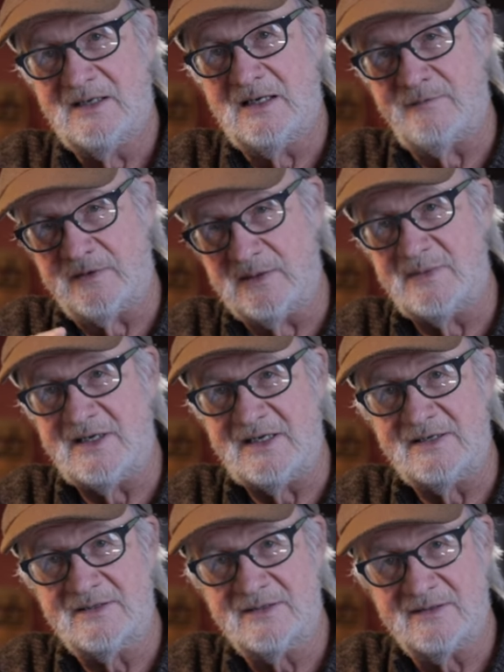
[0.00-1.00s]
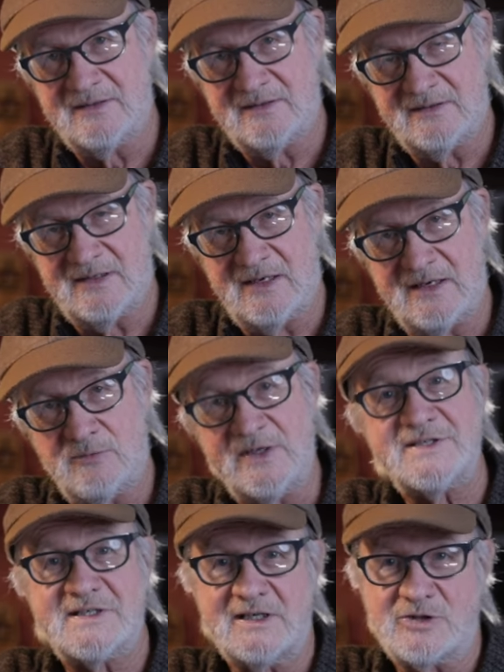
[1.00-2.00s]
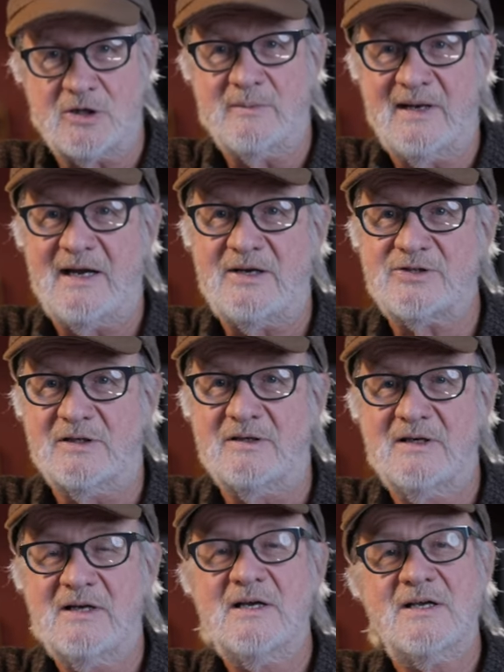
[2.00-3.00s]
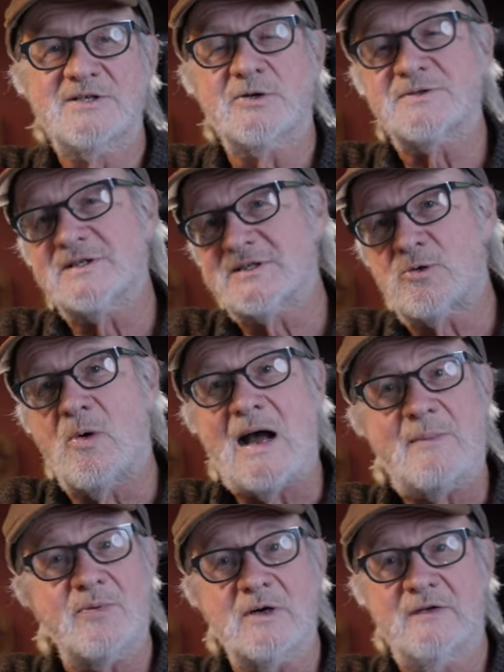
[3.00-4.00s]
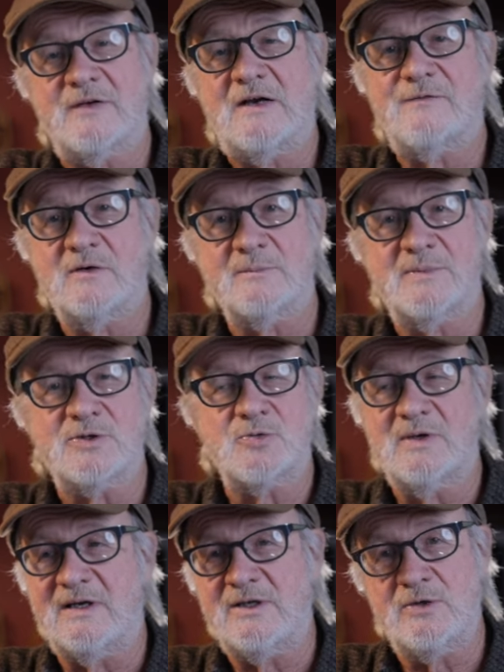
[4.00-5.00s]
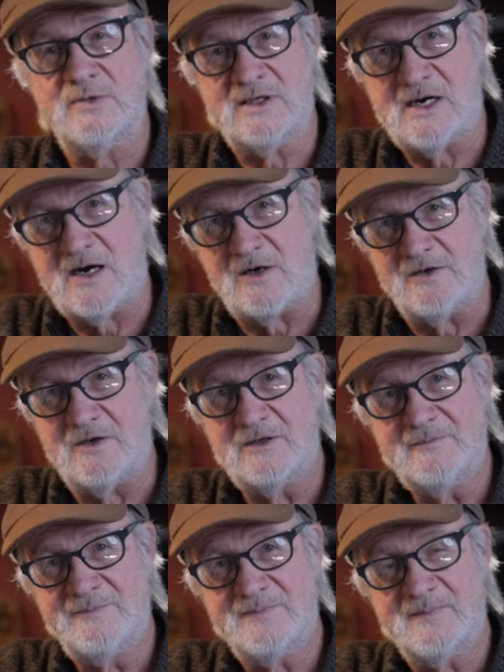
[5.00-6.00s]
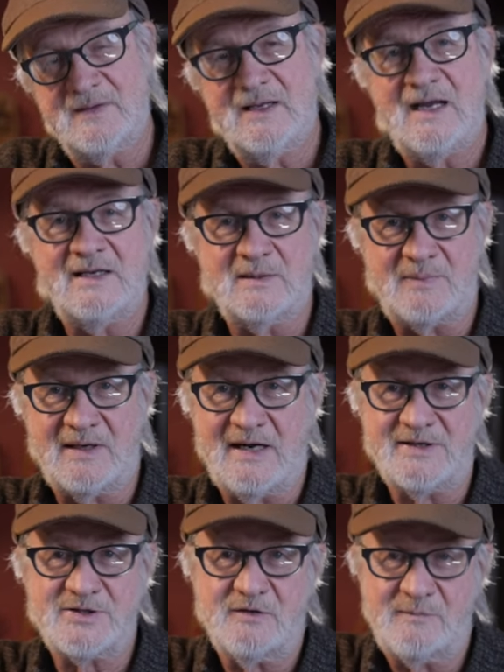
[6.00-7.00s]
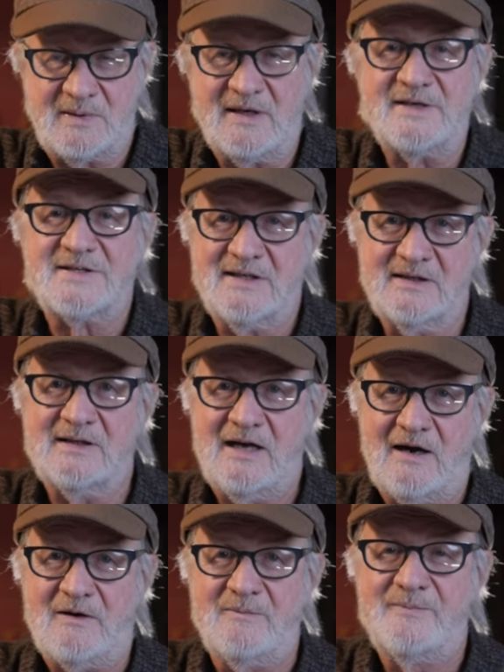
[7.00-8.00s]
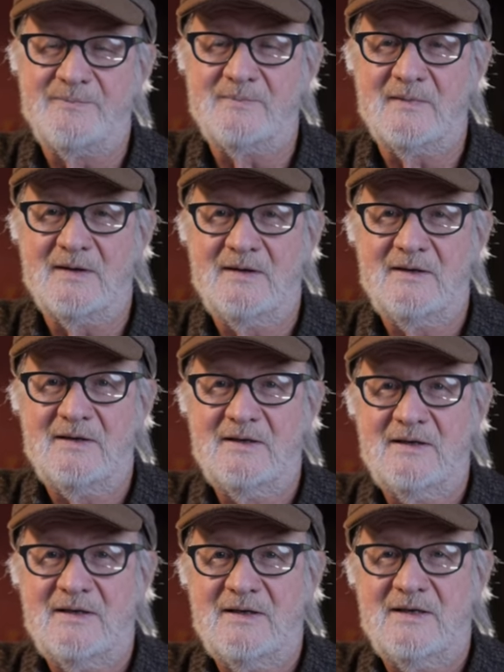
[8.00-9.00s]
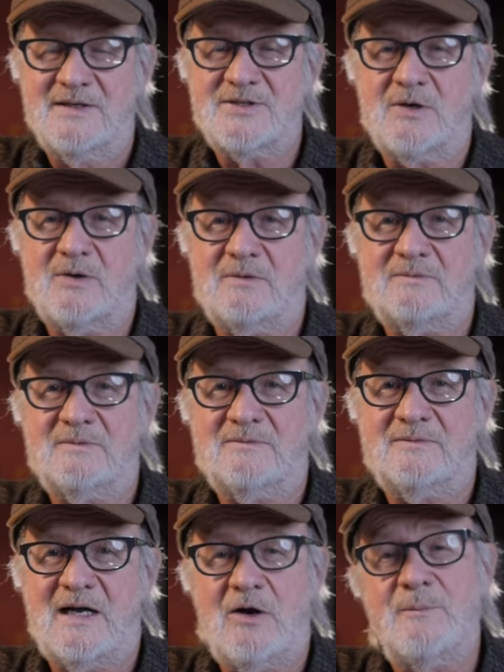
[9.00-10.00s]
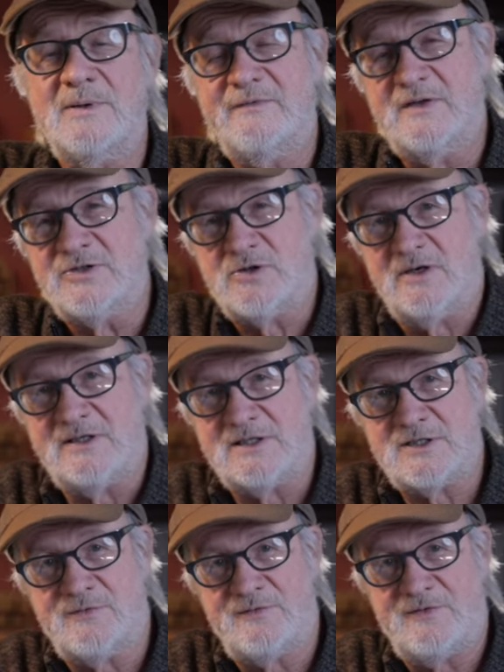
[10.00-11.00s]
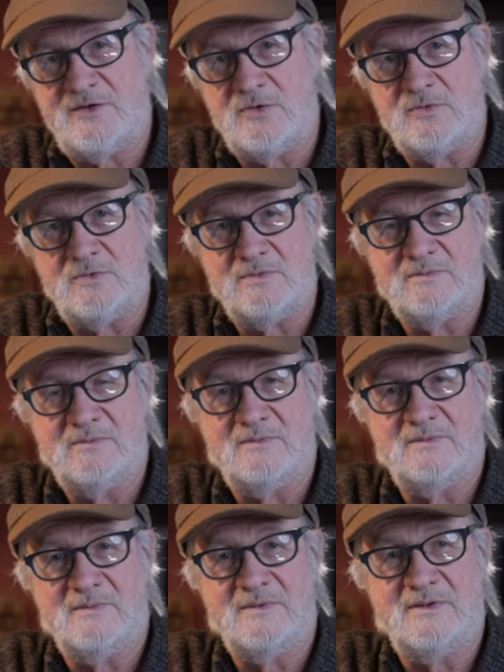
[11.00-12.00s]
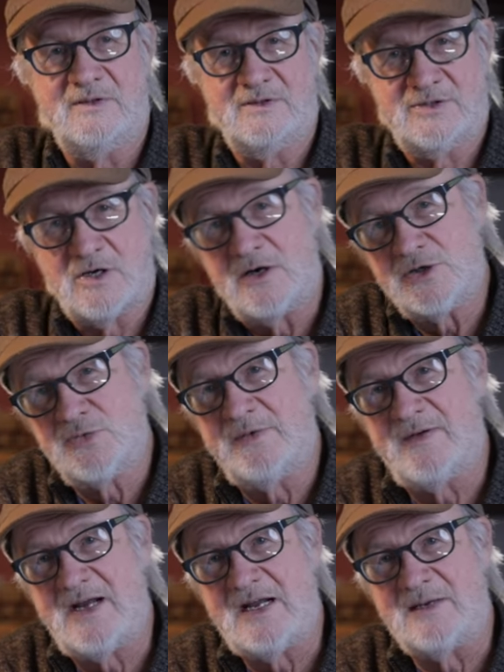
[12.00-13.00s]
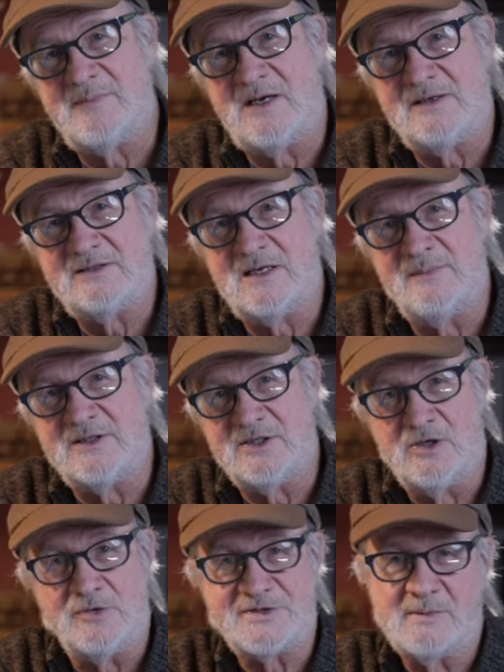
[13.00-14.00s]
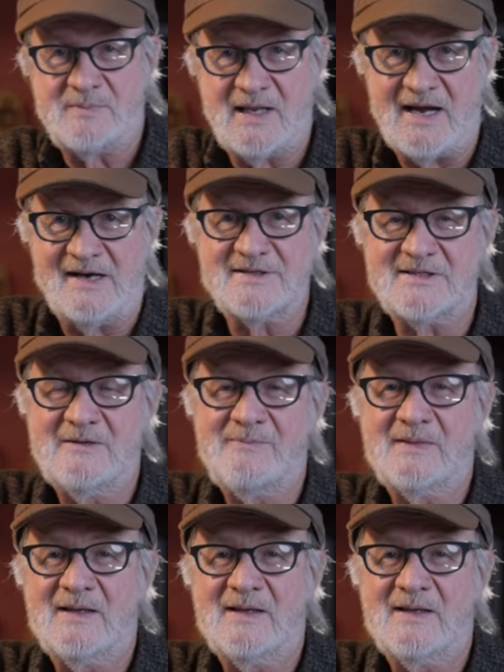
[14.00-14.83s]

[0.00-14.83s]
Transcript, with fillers: of limiting uh, weed seed germination. So it's this cooperative effort between you, the gardener, and the plants you've placed in the garden. So I hope you've enjoyed these few talks we've had about coming to know some plants.